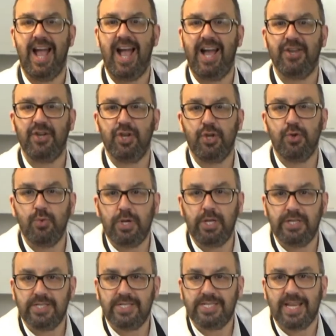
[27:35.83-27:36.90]
and you
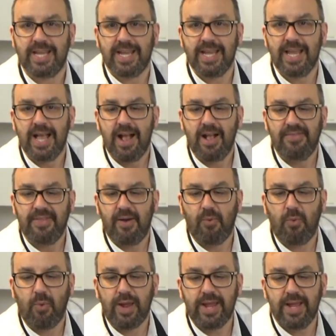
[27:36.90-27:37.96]
can see
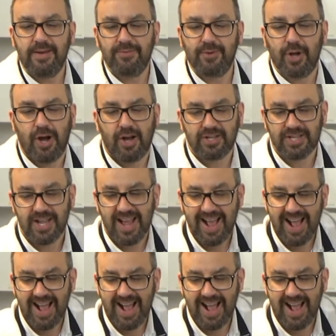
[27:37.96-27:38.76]
that we have got